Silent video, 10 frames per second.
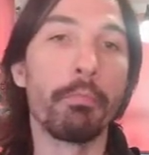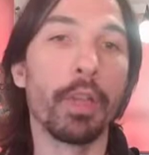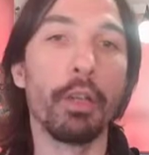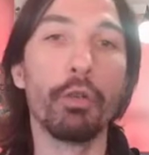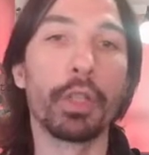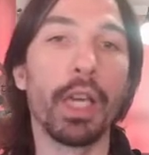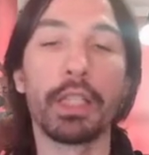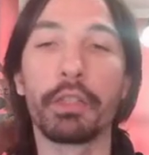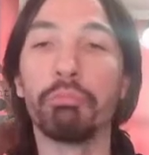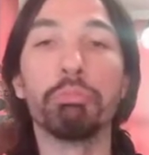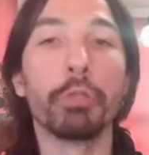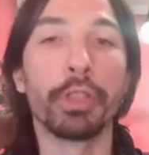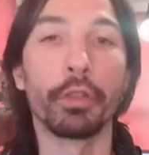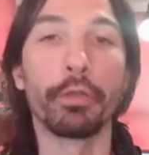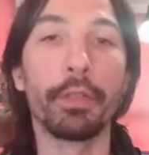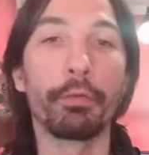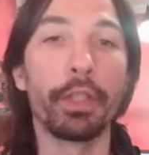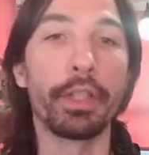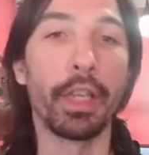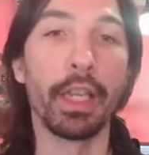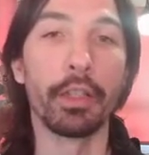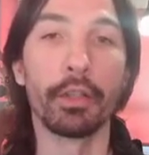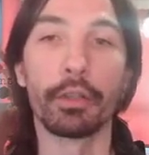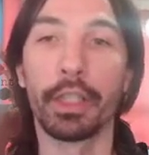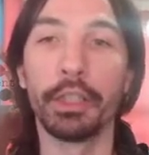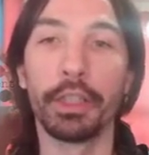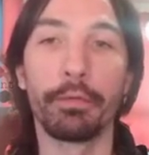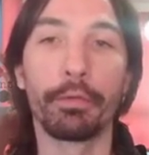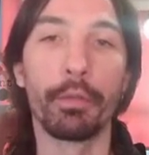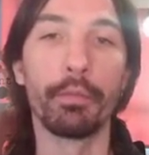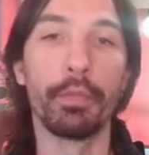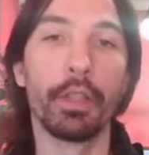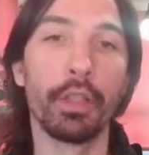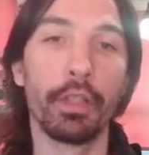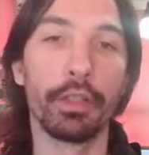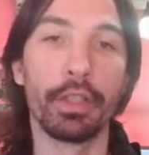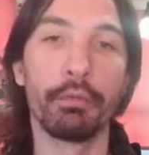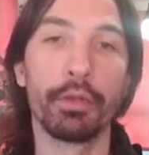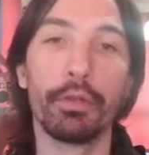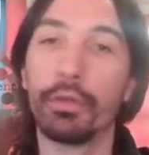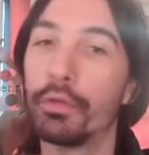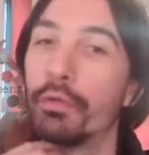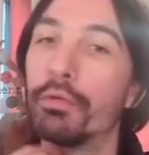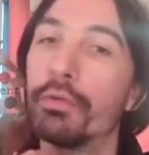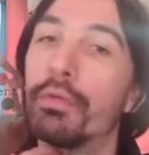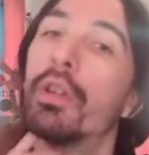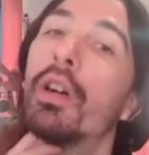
and look at a set of different angles ranging from 0 to